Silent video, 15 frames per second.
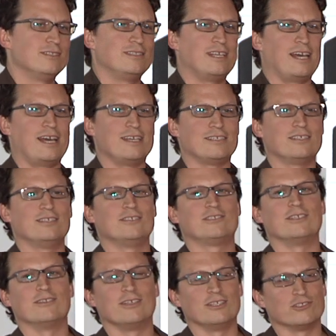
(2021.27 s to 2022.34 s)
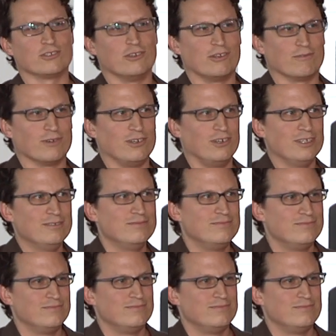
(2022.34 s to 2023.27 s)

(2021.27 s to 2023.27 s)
that something's gone wrong,